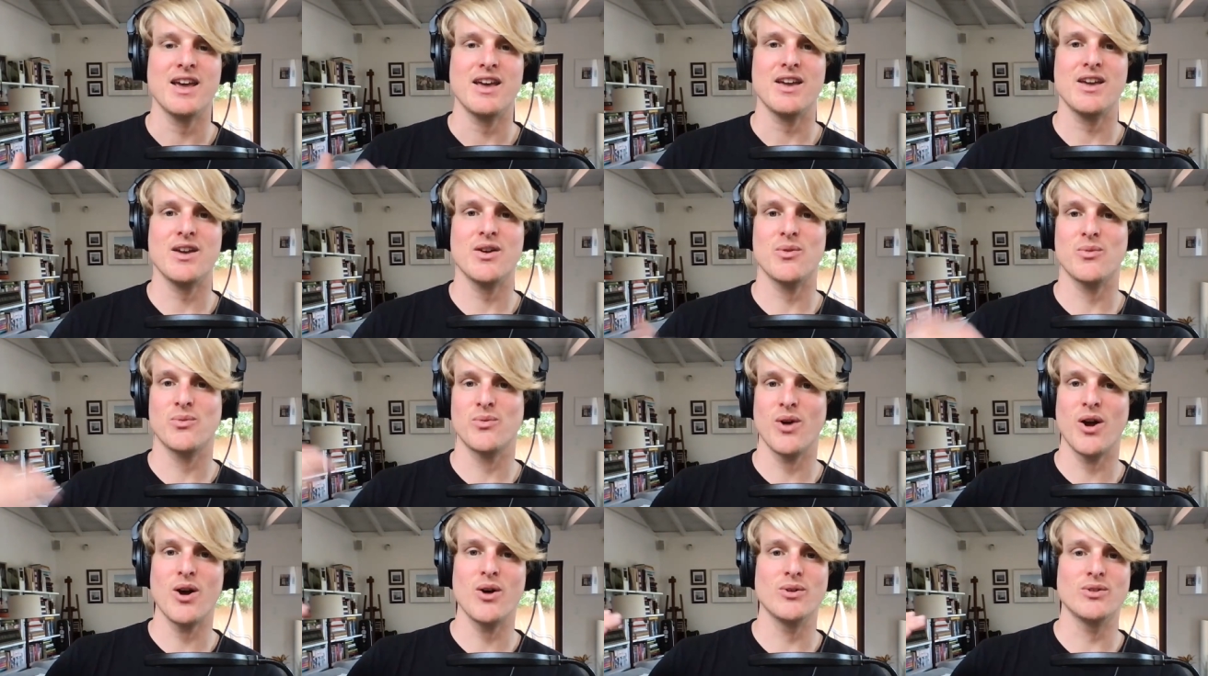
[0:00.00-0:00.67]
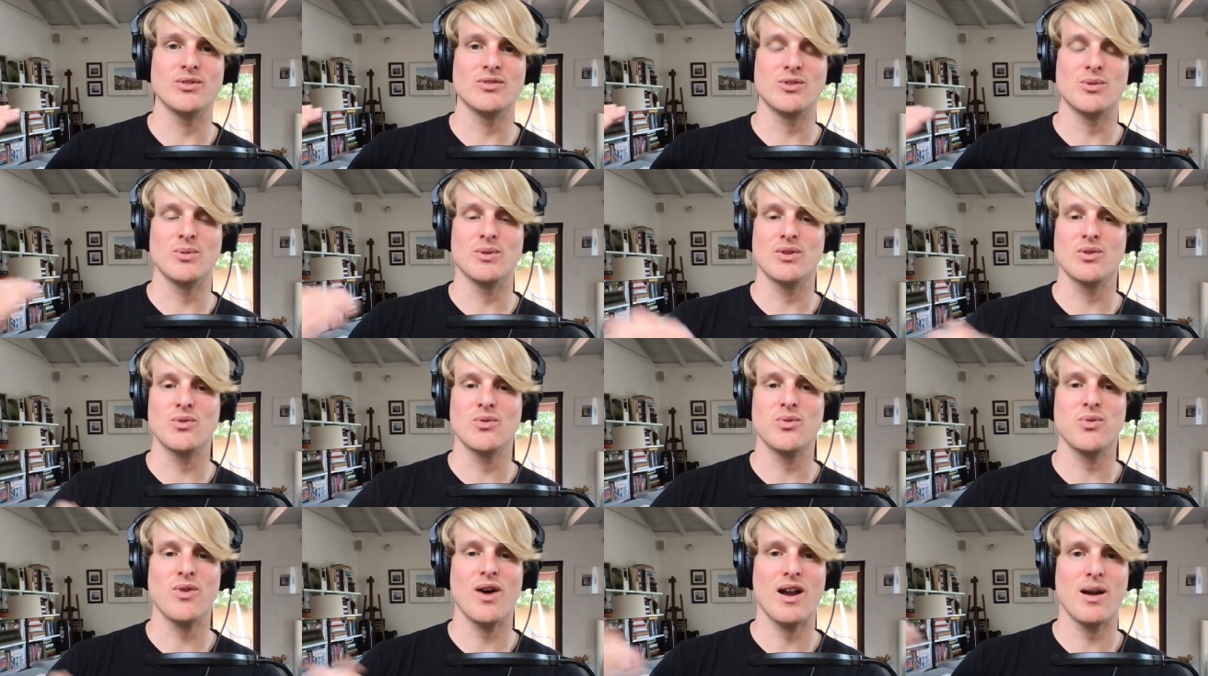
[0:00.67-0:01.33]
it rose to
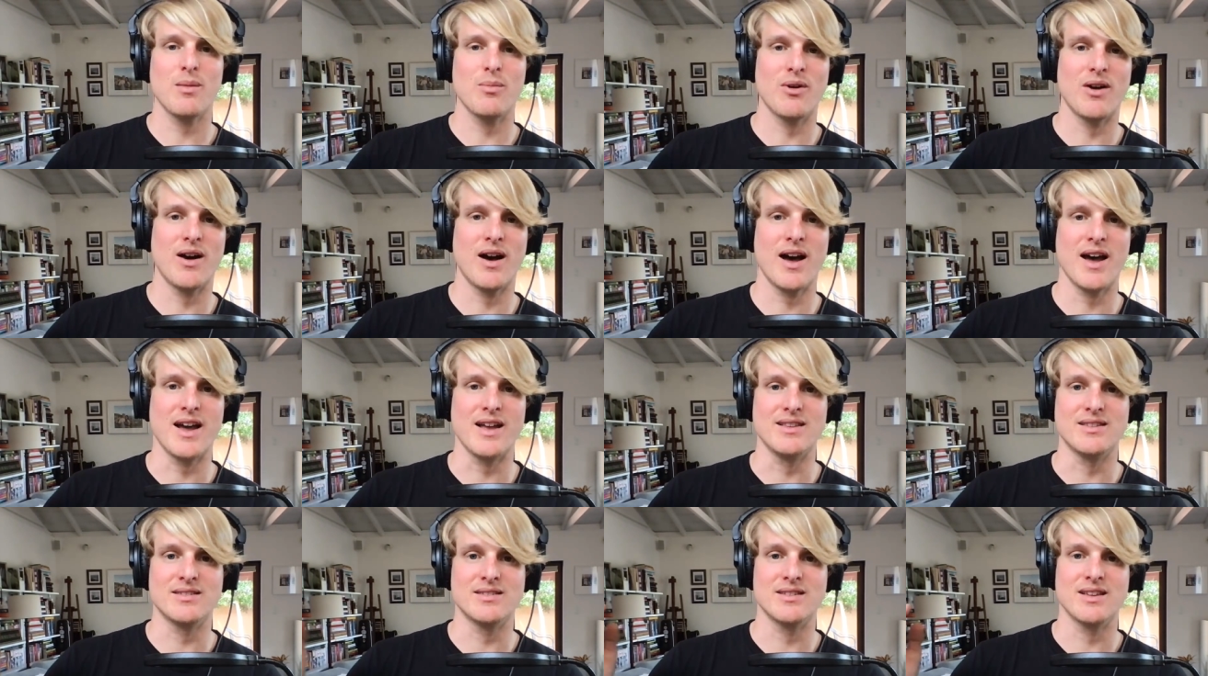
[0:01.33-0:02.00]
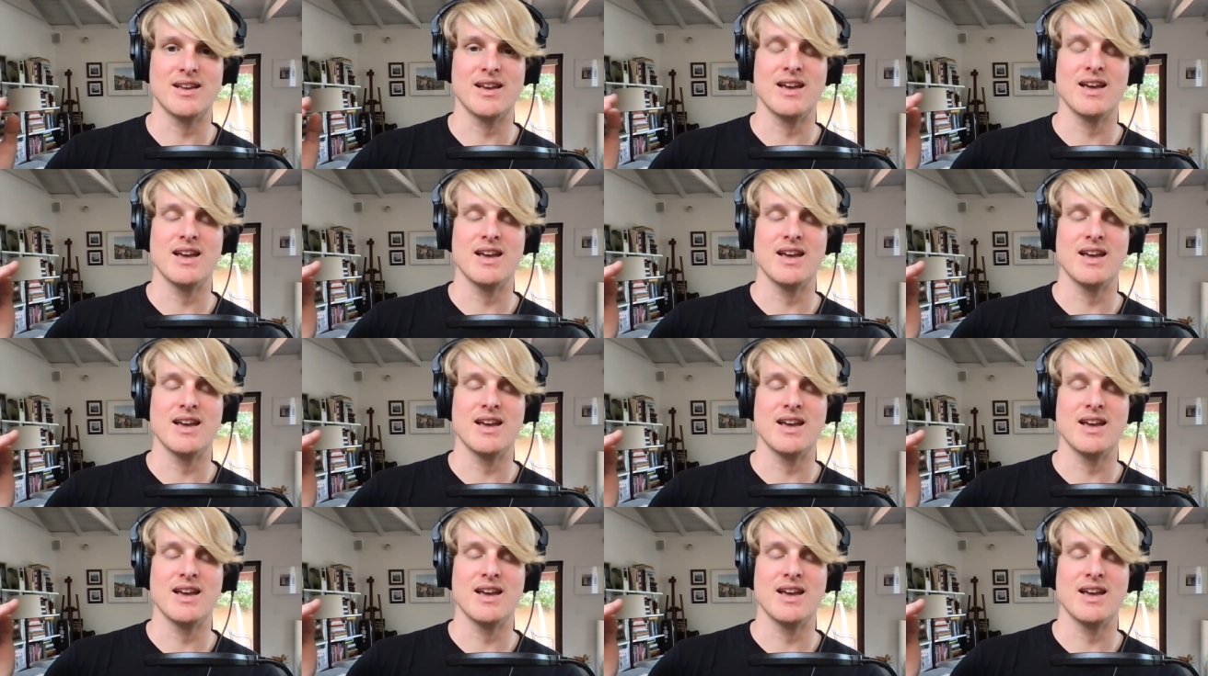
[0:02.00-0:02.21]
incredible heights.